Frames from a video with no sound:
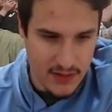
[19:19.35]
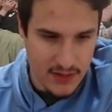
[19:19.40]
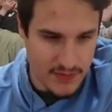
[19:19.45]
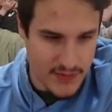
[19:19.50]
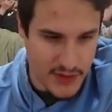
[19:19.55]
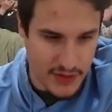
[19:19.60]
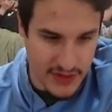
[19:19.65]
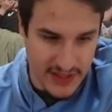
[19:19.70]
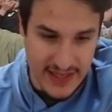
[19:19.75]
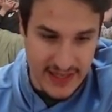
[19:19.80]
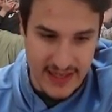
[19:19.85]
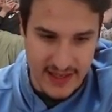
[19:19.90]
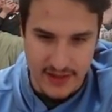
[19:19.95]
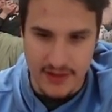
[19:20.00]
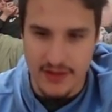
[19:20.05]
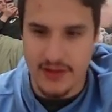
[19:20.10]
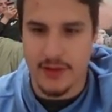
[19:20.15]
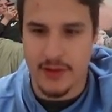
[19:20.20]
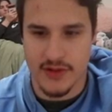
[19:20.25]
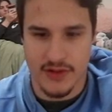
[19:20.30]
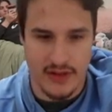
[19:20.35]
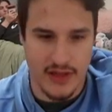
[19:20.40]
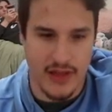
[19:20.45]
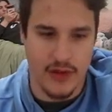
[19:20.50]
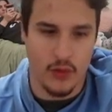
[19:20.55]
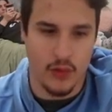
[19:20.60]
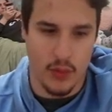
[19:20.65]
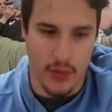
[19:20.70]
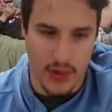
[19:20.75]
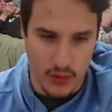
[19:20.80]
So again, those are
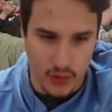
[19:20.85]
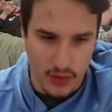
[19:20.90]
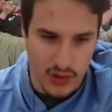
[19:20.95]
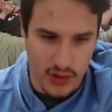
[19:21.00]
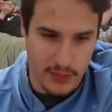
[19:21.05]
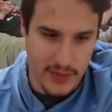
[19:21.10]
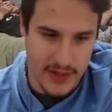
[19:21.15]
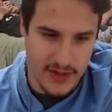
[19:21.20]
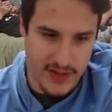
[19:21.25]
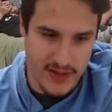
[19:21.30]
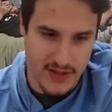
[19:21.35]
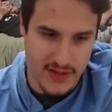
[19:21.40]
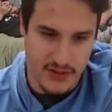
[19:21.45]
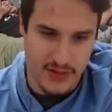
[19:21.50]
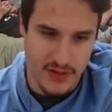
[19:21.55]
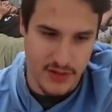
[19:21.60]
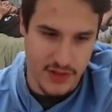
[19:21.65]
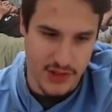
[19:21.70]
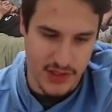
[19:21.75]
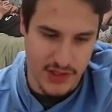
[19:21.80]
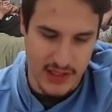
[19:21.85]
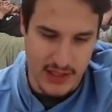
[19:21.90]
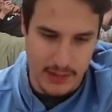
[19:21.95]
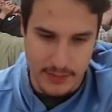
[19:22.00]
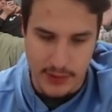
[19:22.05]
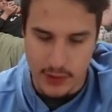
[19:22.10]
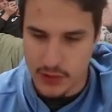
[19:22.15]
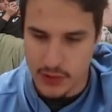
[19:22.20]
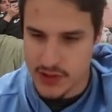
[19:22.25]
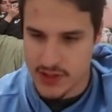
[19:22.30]
not normally Oran Berries, those are usually like
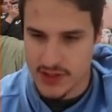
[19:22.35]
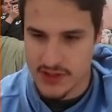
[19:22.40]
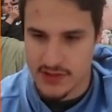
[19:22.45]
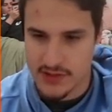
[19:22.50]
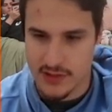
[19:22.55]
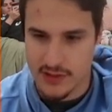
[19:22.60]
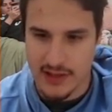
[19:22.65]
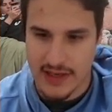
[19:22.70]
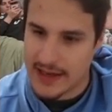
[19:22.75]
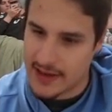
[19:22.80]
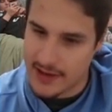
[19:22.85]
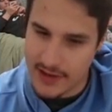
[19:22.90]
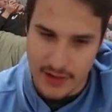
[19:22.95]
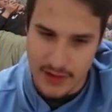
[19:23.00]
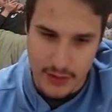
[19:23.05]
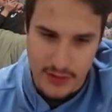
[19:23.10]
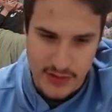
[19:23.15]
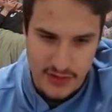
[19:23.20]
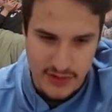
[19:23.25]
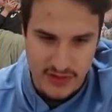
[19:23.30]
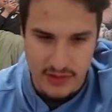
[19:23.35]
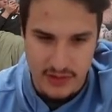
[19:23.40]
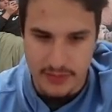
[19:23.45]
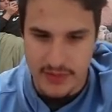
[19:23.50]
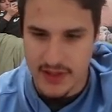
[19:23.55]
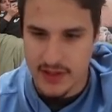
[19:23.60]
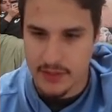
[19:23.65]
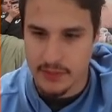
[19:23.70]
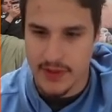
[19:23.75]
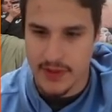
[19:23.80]
potions or antidotes or
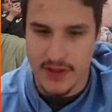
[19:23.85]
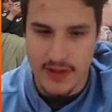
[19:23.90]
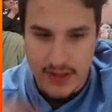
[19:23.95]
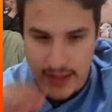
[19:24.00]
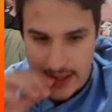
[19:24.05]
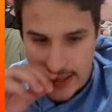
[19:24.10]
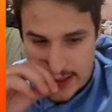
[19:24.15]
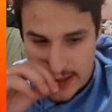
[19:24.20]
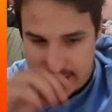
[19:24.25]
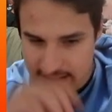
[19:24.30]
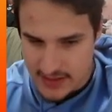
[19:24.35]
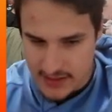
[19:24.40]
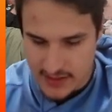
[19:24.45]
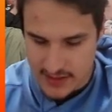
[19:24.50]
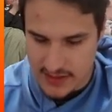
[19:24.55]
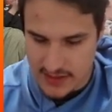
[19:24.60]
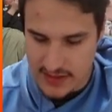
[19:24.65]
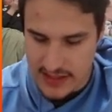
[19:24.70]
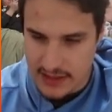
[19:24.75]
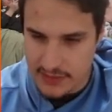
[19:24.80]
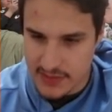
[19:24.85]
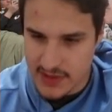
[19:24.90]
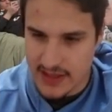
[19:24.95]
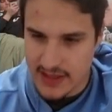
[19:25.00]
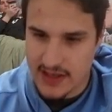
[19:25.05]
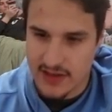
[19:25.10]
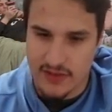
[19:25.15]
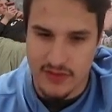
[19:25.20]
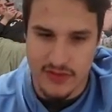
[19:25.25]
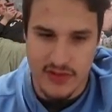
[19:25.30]
something, but since this game is
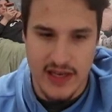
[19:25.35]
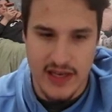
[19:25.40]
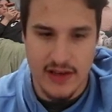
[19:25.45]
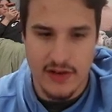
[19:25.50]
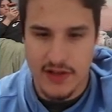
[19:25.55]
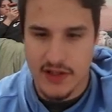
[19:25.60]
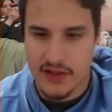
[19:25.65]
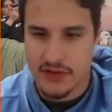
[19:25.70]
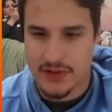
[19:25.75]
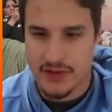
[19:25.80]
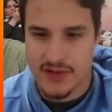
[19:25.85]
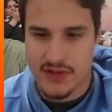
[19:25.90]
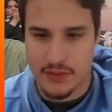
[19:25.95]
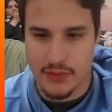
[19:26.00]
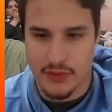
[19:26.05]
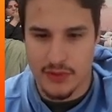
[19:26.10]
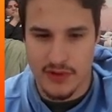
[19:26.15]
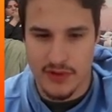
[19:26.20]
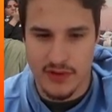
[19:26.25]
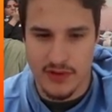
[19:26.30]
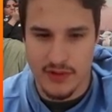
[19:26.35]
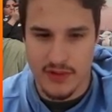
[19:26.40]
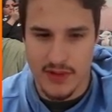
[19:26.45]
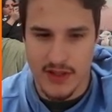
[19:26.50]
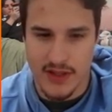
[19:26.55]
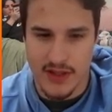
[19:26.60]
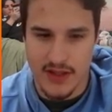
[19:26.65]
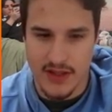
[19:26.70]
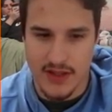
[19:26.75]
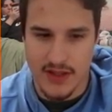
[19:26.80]
kind of catering towards a more
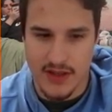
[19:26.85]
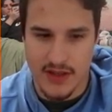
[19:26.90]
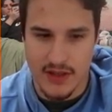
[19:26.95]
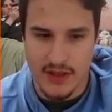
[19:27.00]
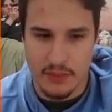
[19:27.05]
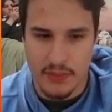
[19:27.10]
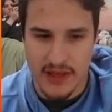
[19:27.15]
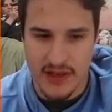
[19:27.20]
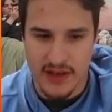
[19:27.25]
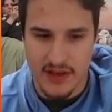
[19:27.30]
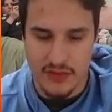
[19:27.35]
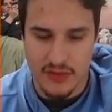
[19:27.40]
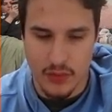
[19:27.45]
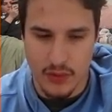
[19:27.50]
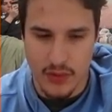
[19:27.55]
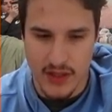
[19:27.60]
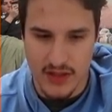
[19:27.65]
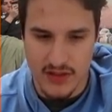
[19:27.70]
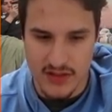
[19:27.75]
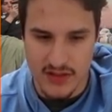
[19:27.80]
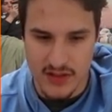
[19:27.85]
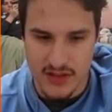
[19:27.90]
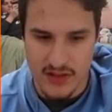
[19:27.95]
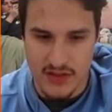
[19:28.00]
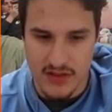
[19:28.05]
competitive-oriented